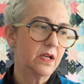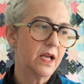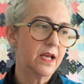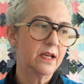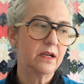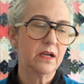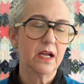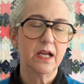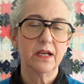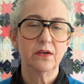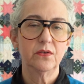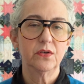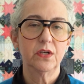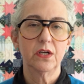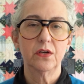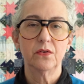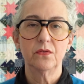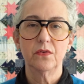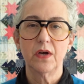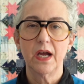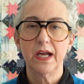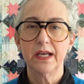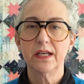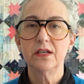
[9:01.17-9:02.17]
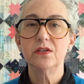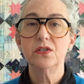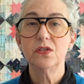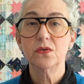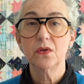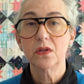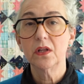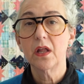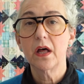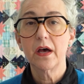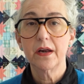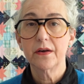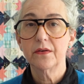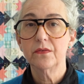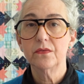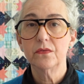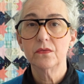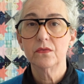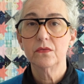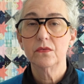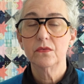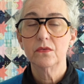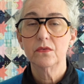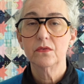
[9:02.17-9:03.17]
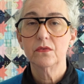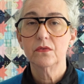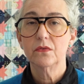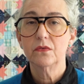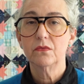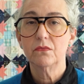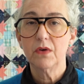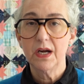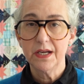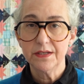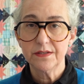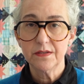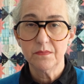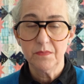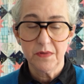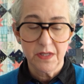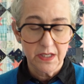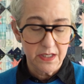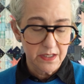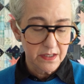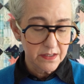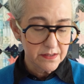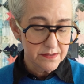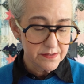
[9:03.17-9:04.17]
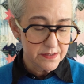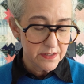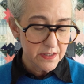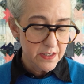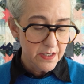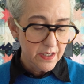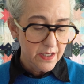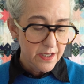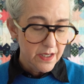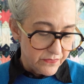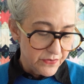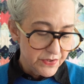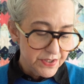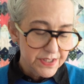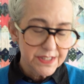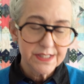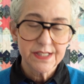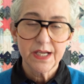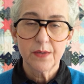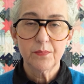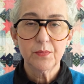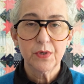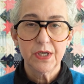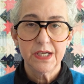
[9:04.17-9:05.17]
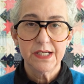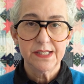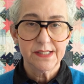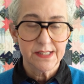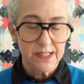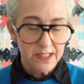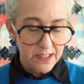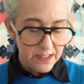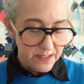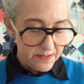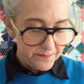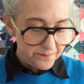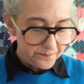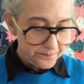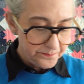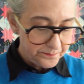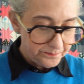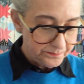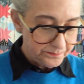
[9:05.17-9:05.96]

I don't know. I can do a lot of random things. For some reason,